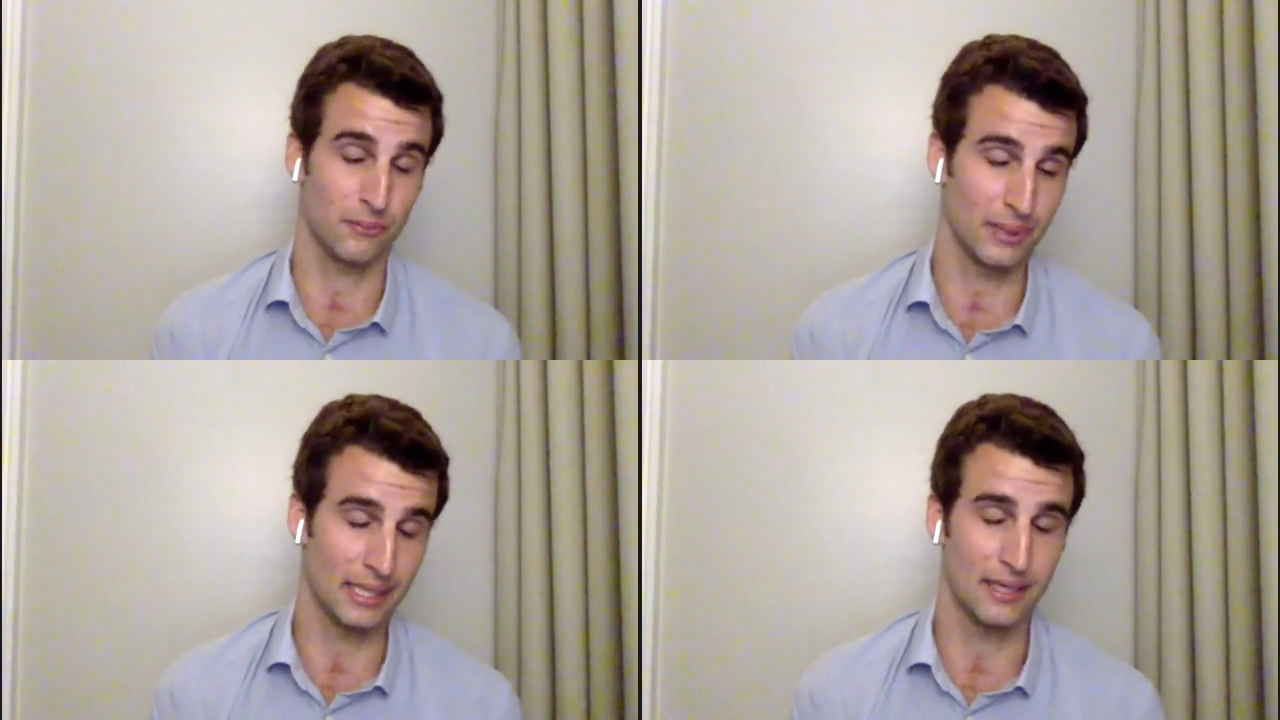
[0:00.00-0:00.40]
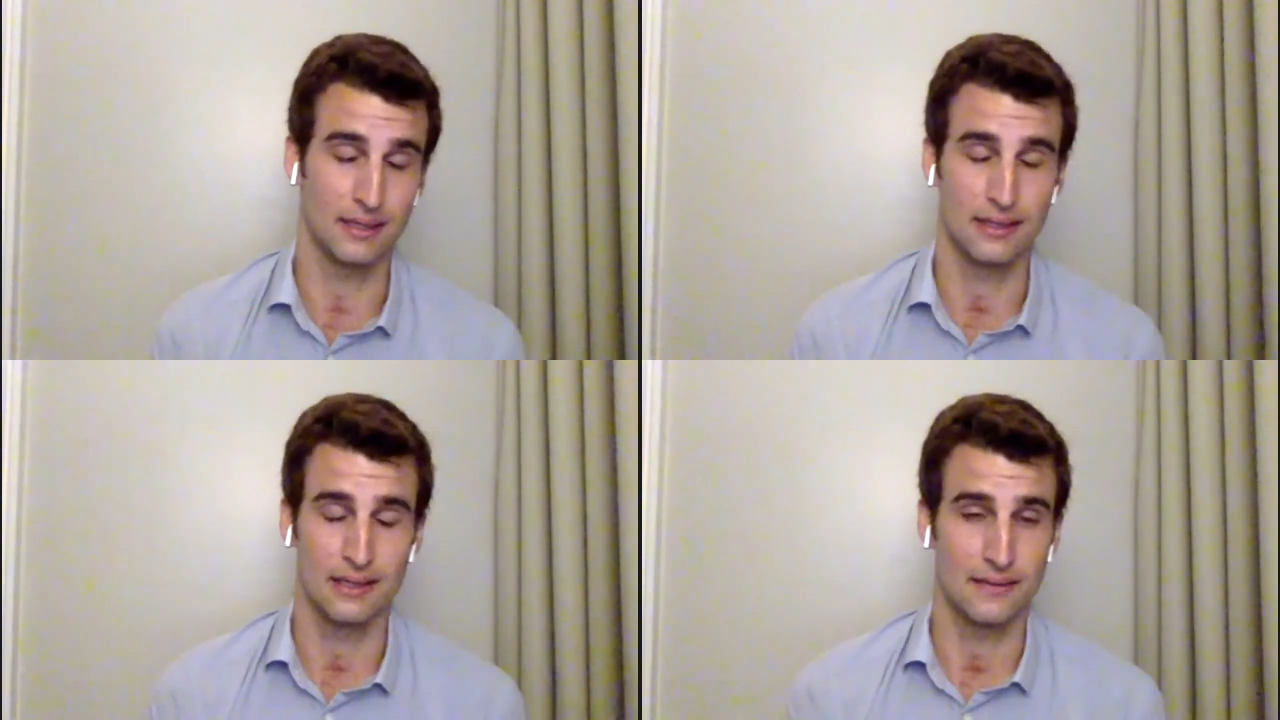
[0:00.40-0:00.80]
For me,
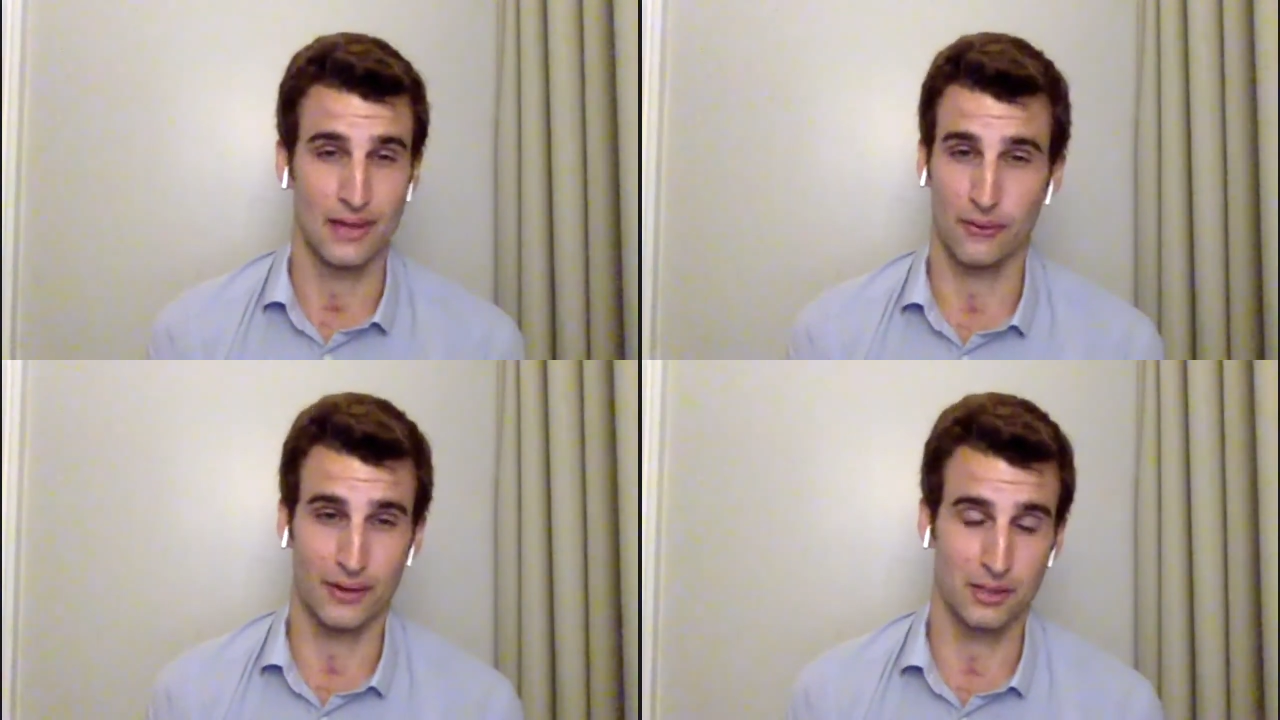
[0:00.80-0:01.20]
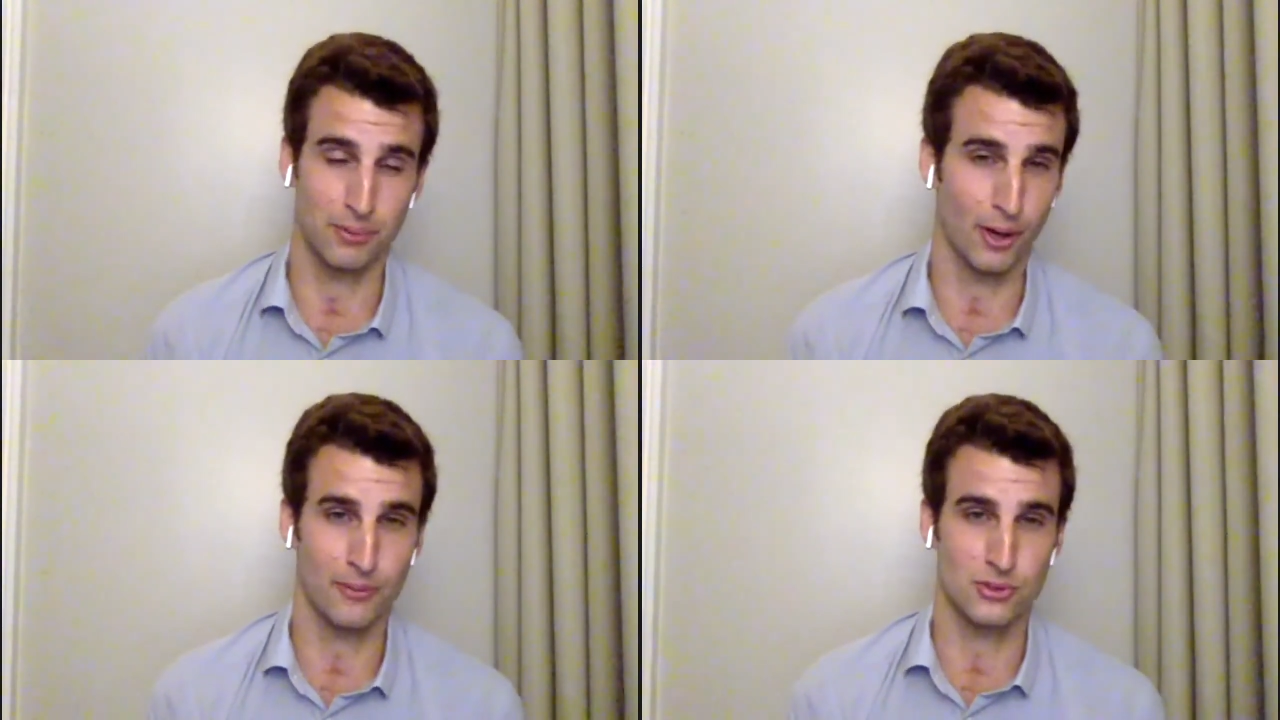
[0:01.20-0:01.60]
that greater
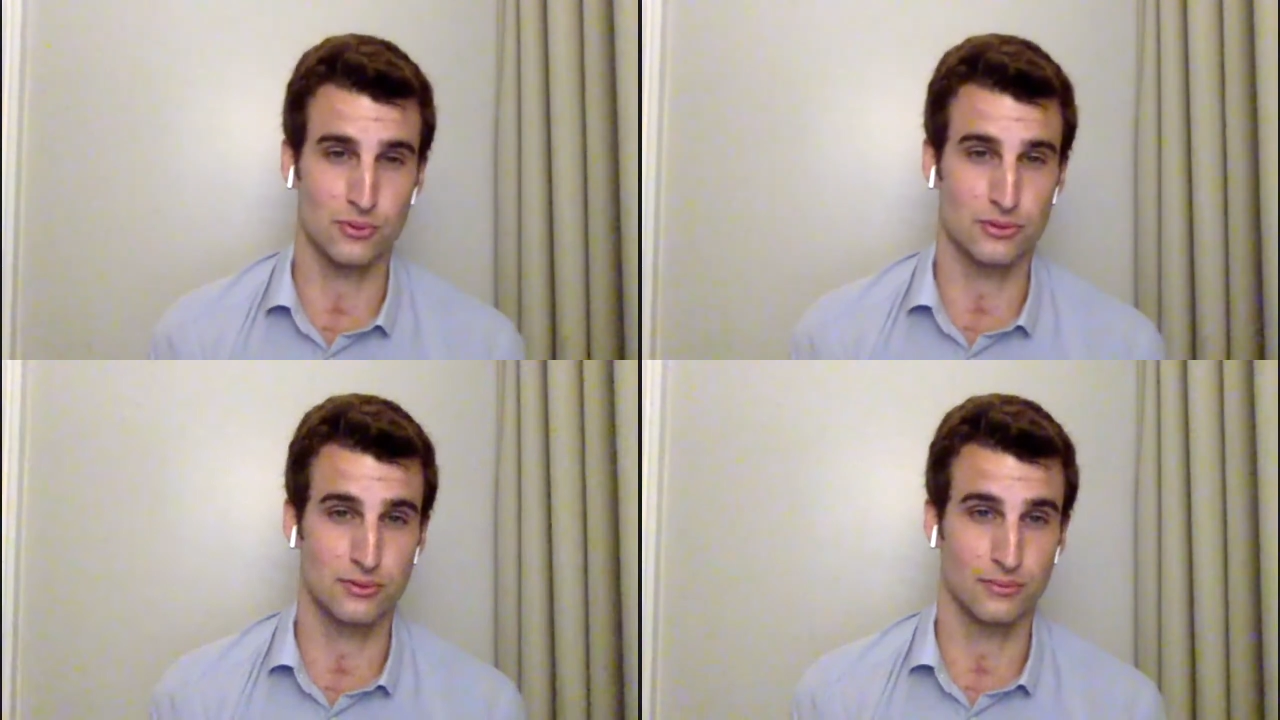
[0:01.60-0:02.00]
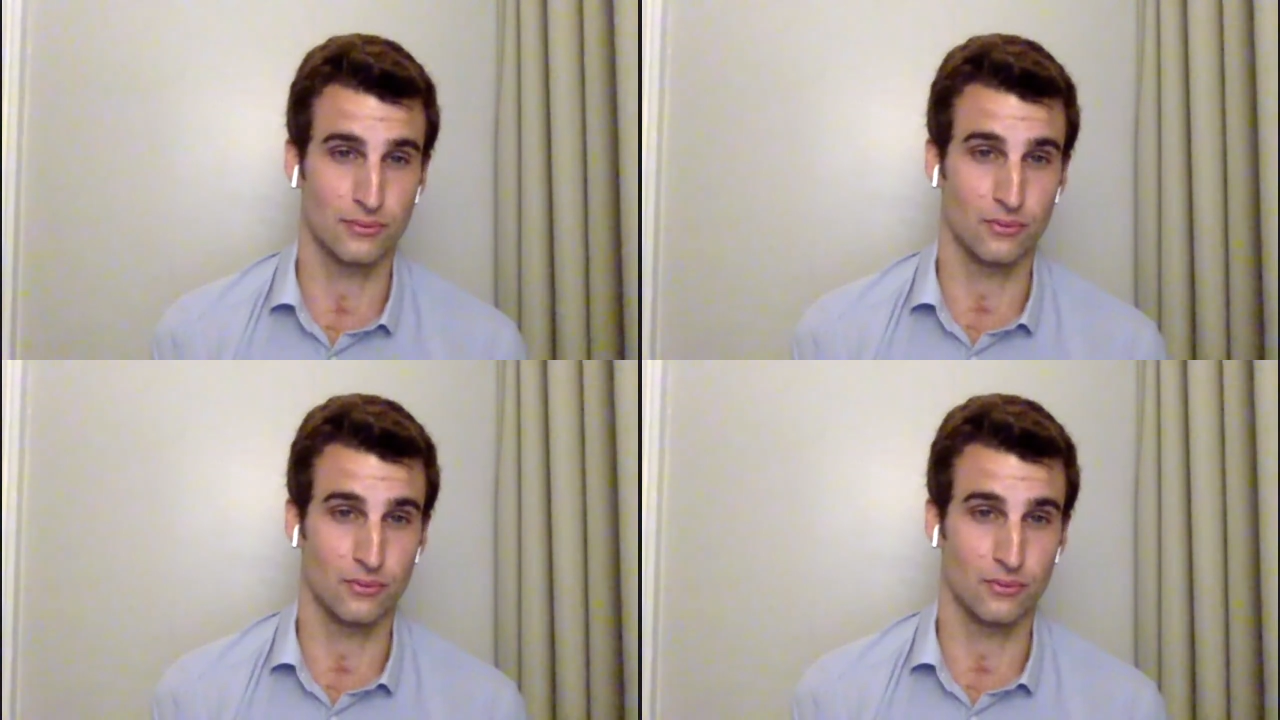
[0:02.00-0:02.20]
purpose was,